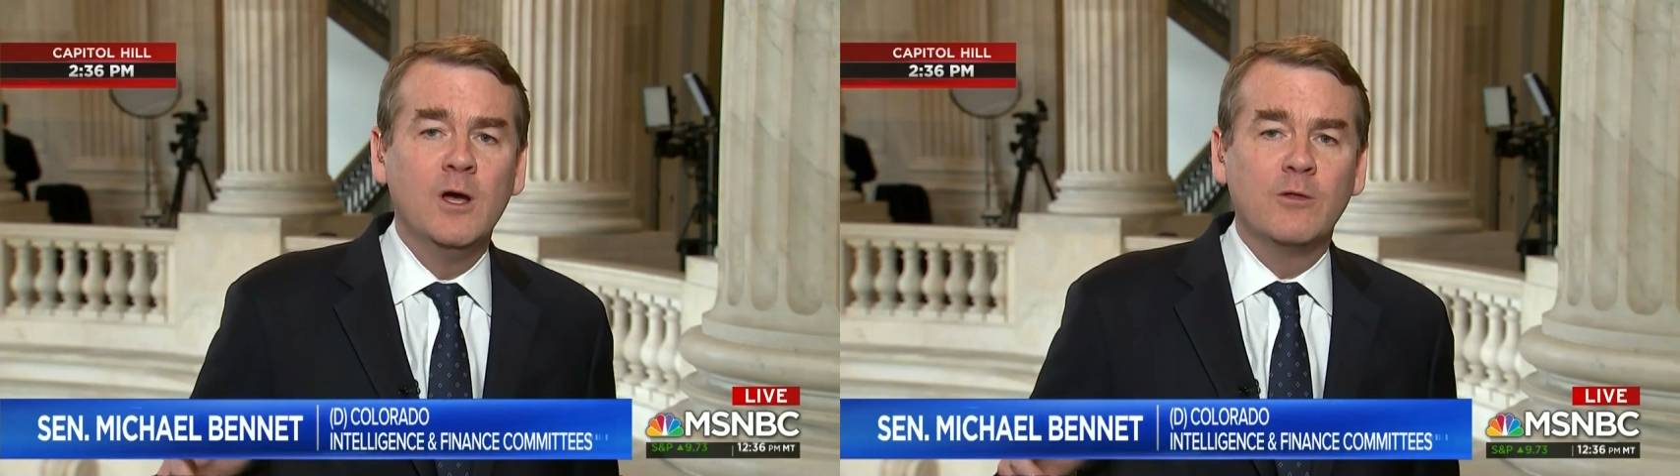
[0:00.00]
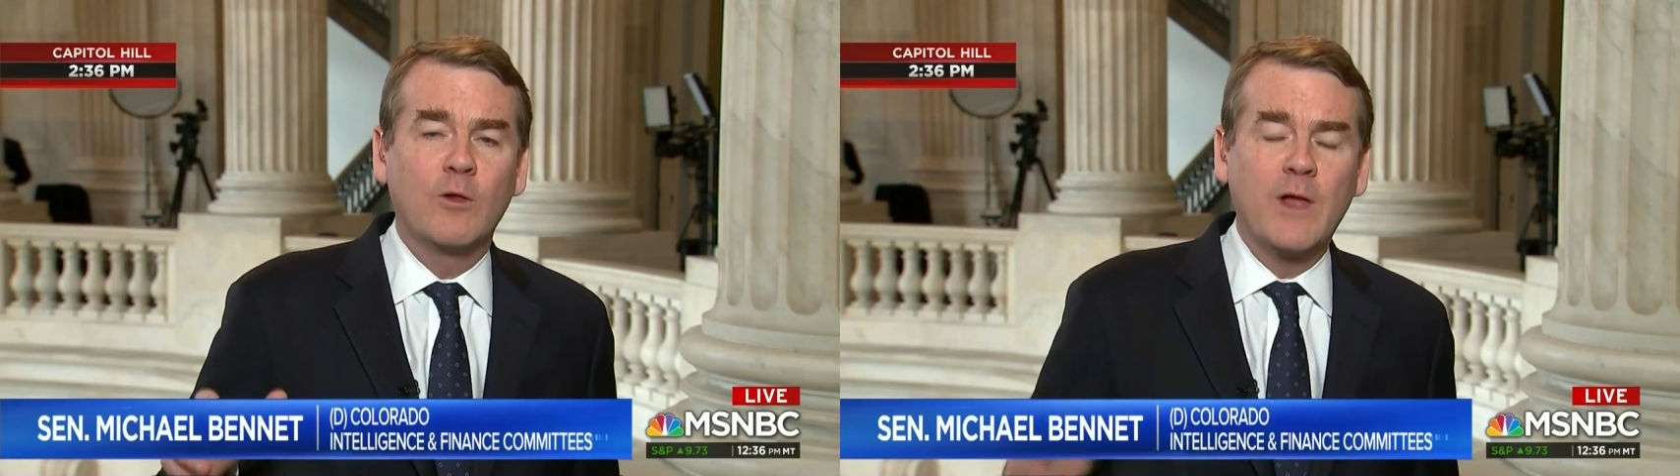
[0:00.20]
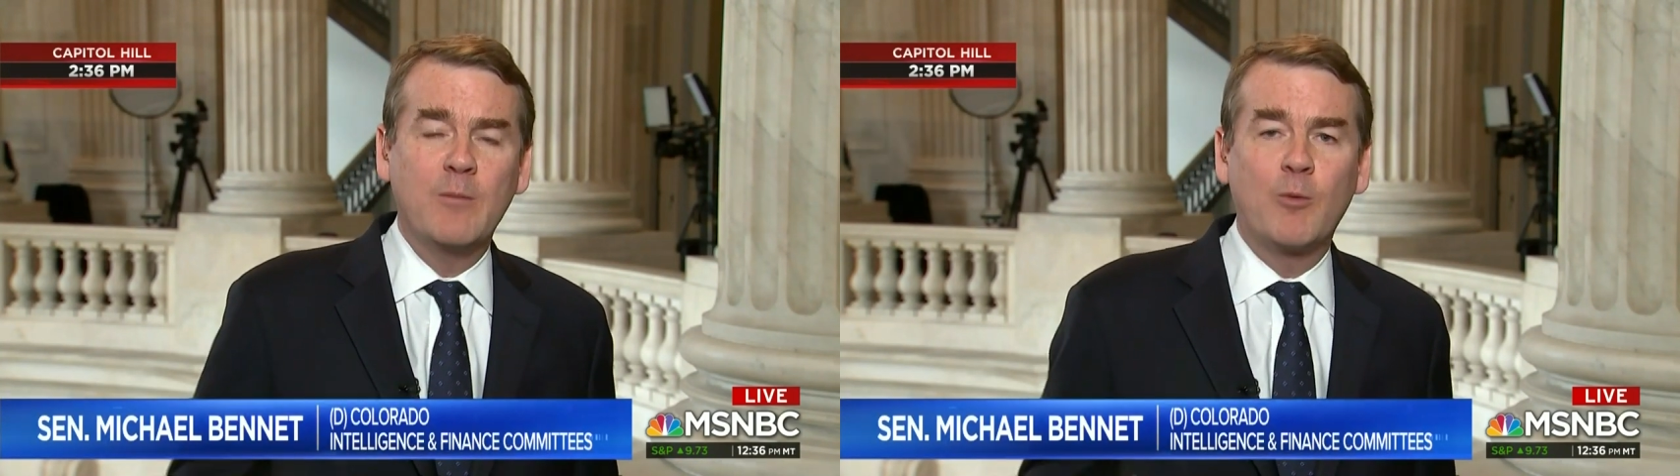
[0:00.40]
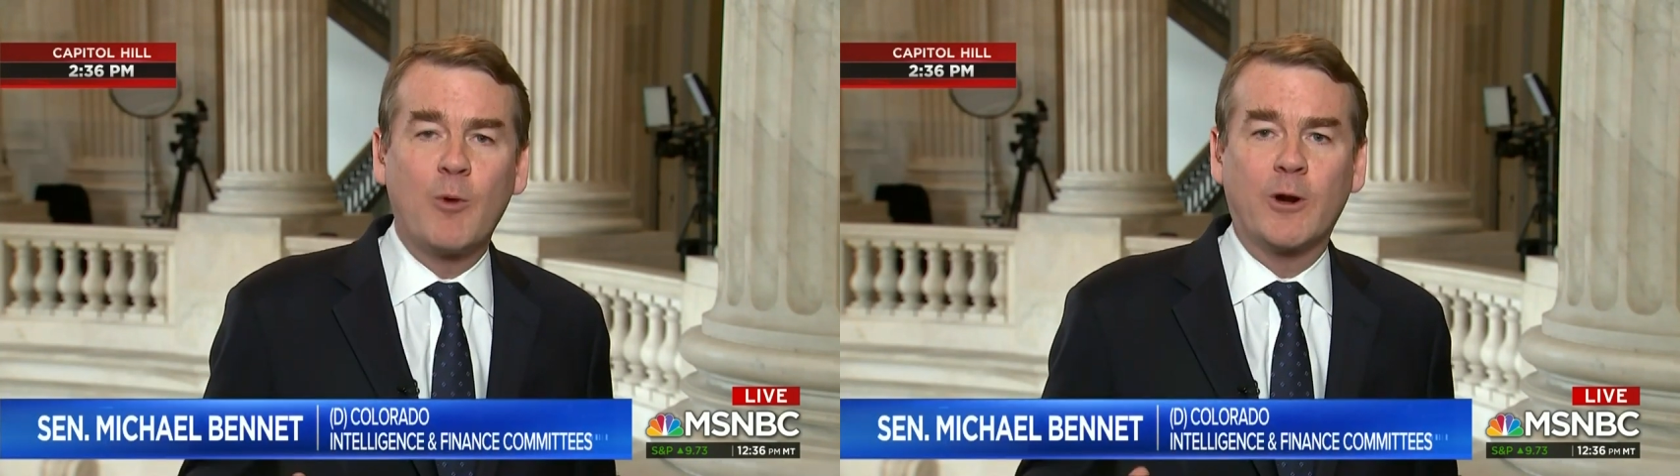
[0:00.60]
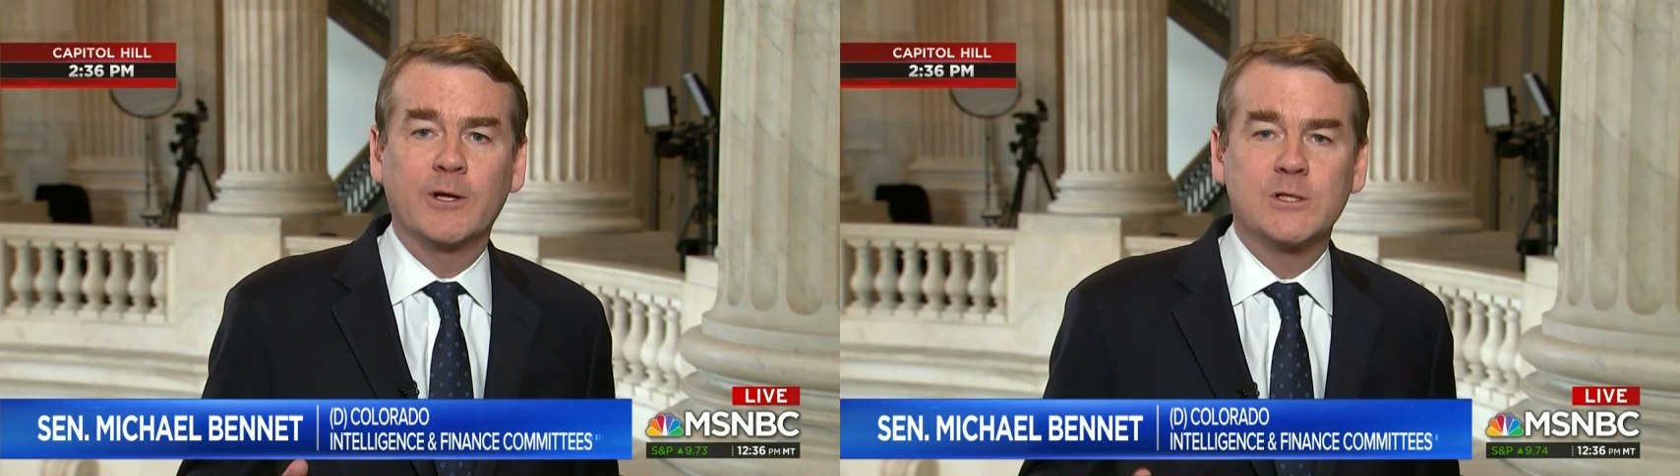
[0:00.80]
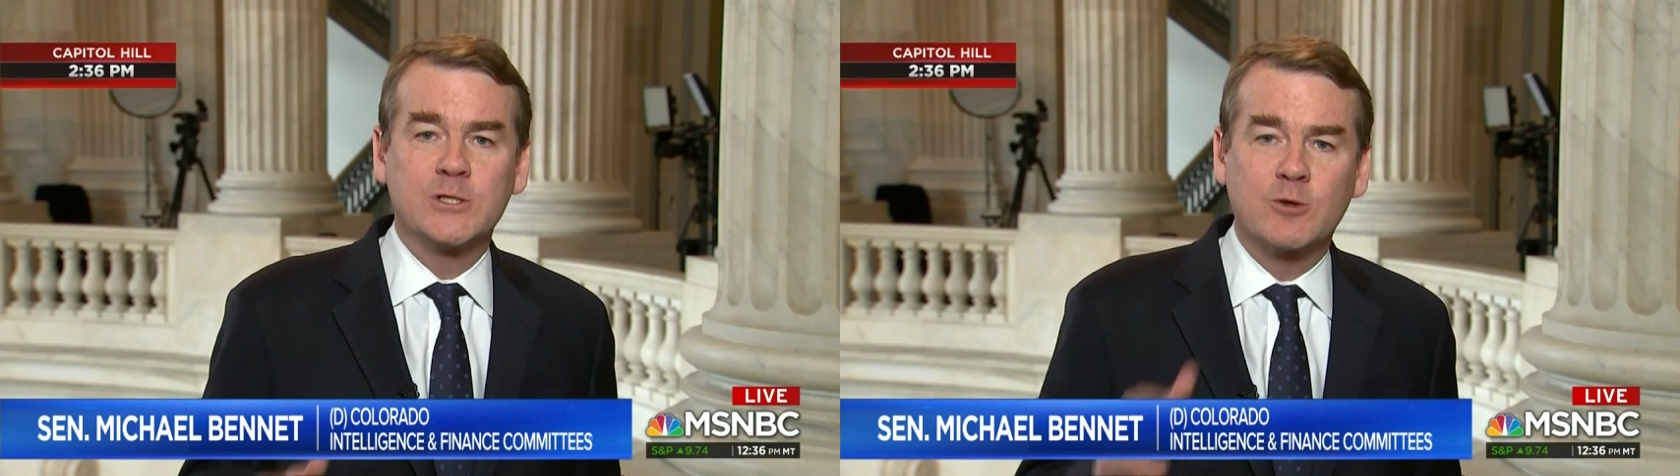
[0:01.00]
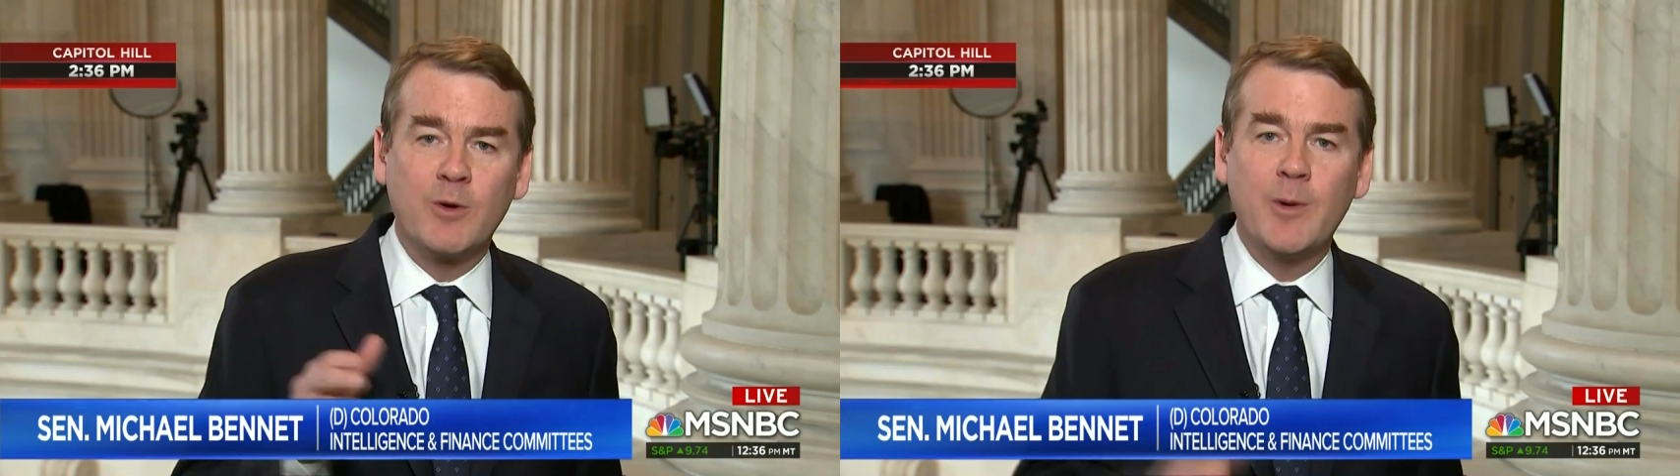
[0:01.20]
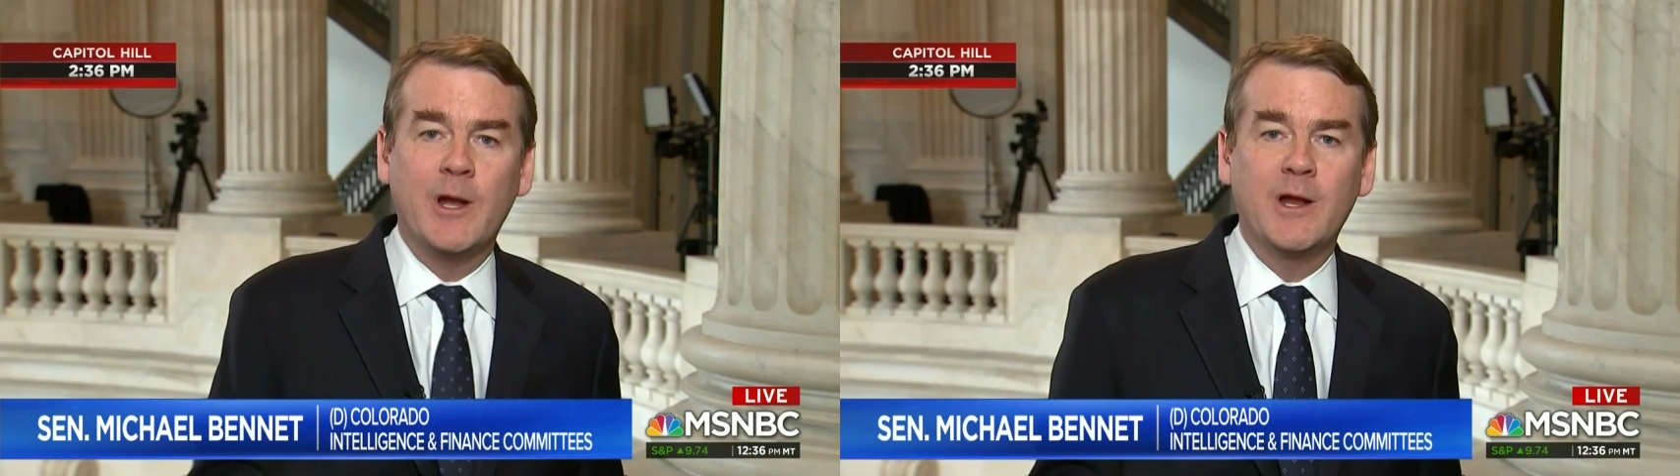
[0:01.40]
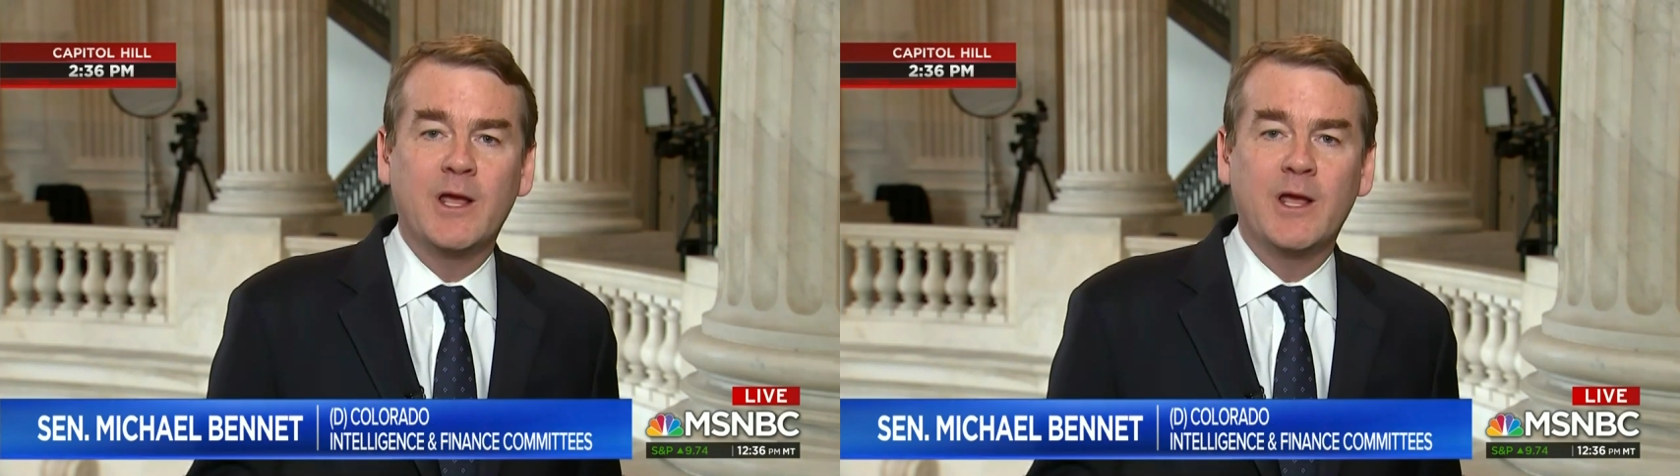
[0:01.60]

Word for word: the labor market discriminated